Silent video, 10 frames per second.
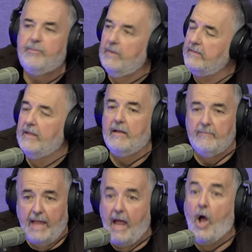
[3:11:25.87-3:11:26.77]

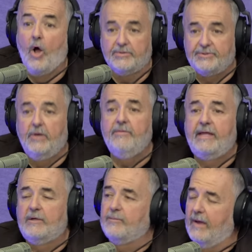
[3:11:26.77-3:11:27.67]
They
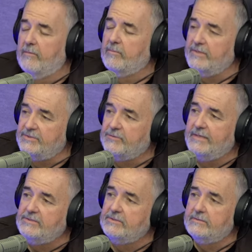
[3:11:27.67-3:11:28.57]
could probably
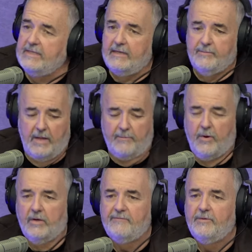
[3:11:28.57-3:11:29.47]
stretch, take a
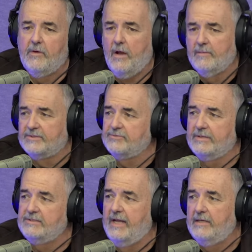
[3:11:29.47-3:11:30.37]
part of
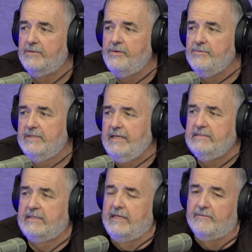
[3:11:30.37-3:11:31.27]
it out and use that
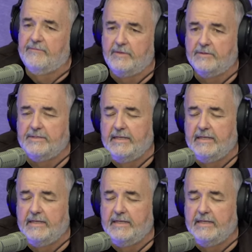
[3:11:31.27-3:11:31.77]
skin for your tail.